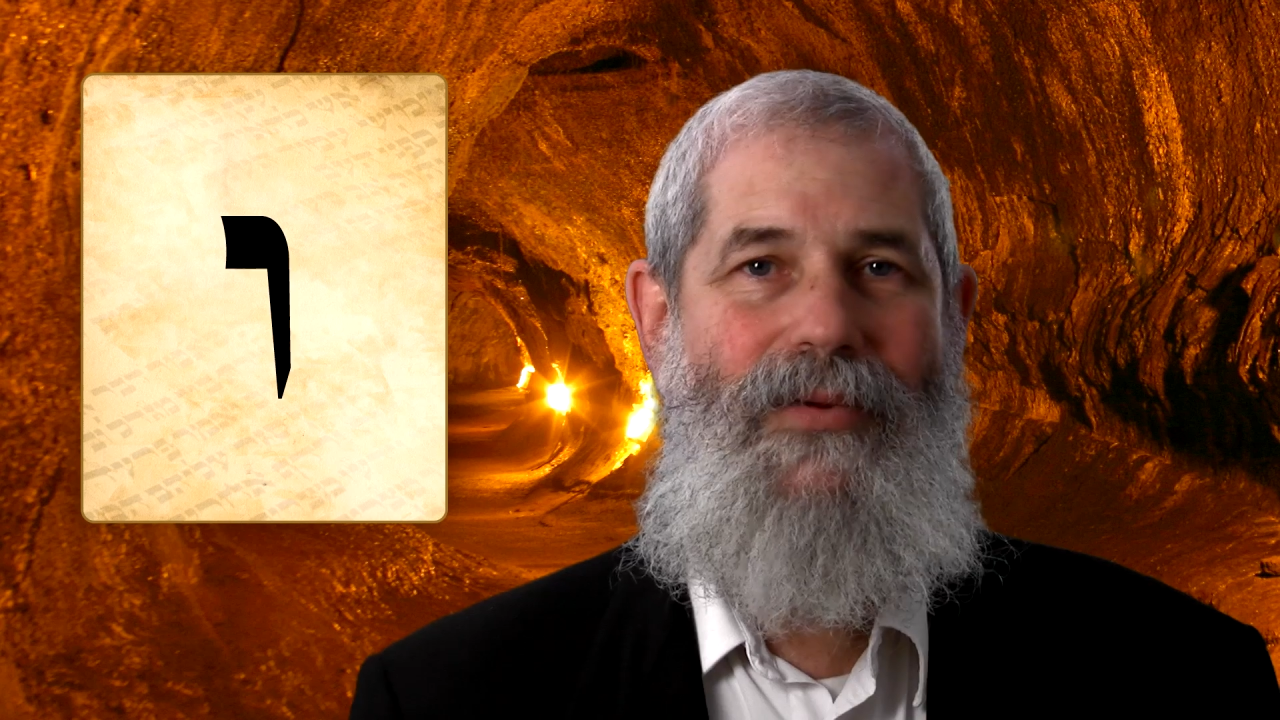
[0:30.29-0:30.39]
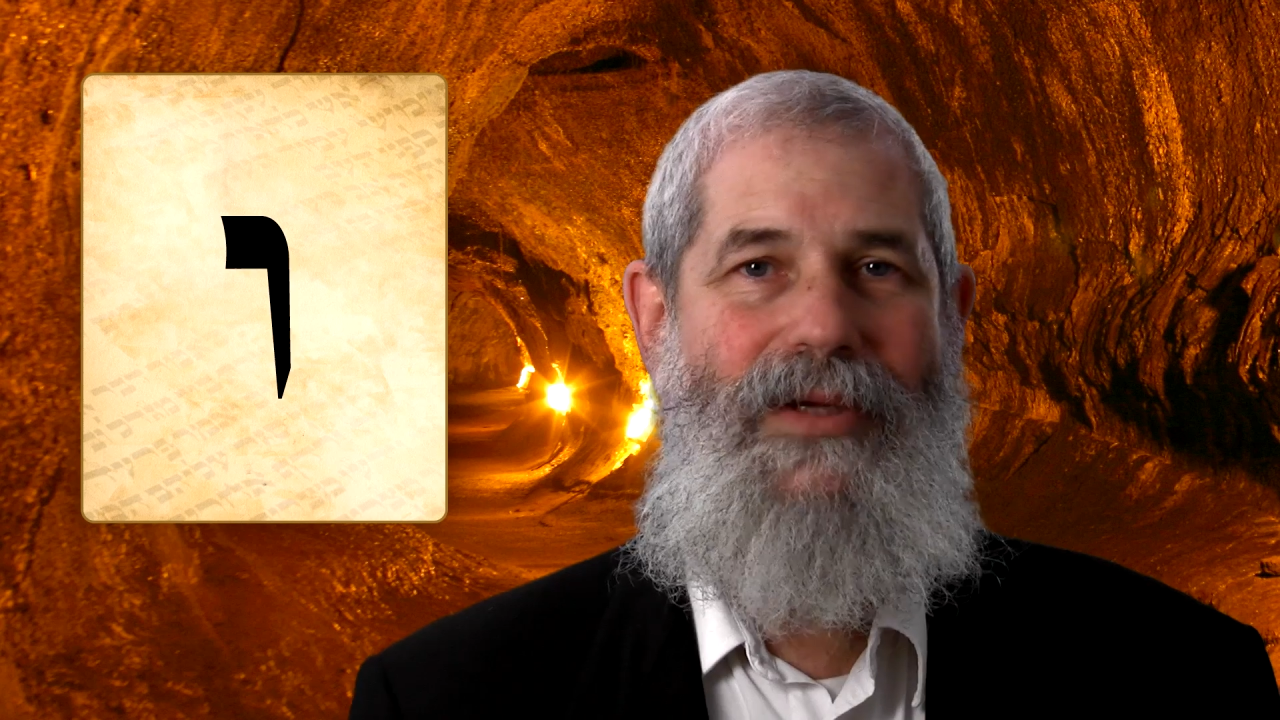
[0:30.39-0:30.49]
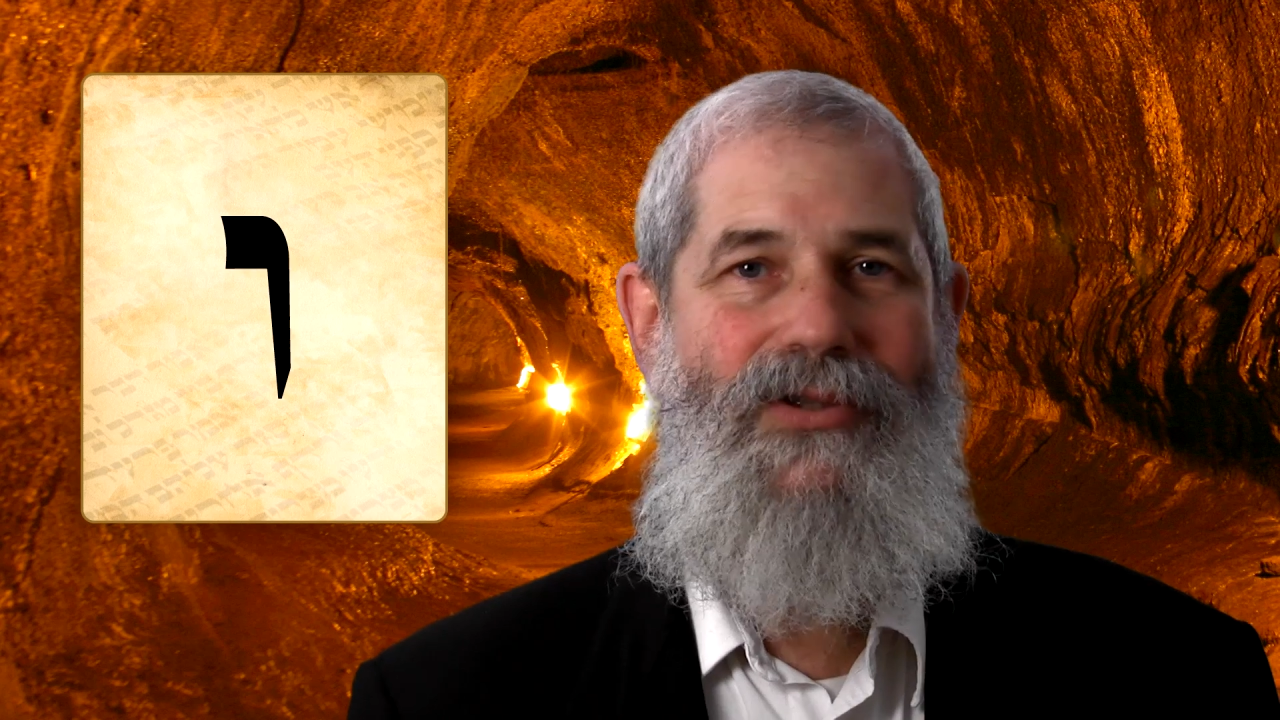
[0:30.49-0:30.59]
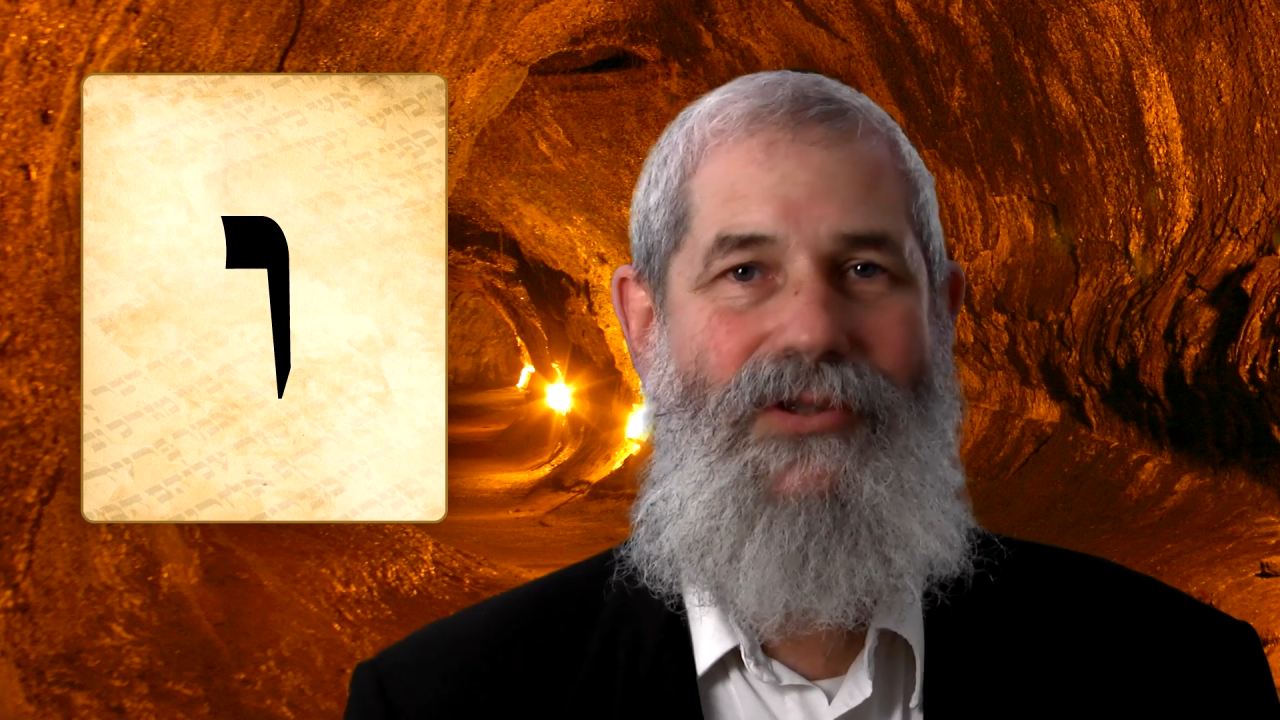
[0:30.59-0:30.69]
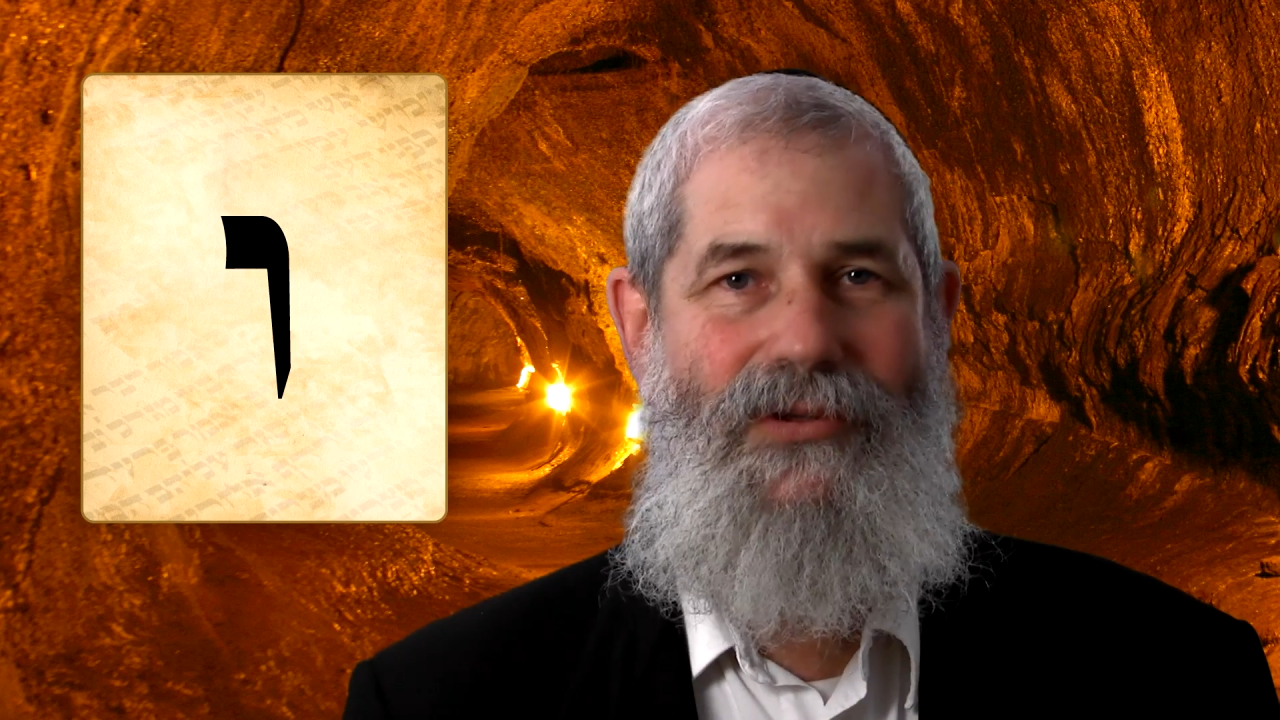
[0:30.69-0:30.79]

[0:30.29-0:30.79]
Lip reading: reached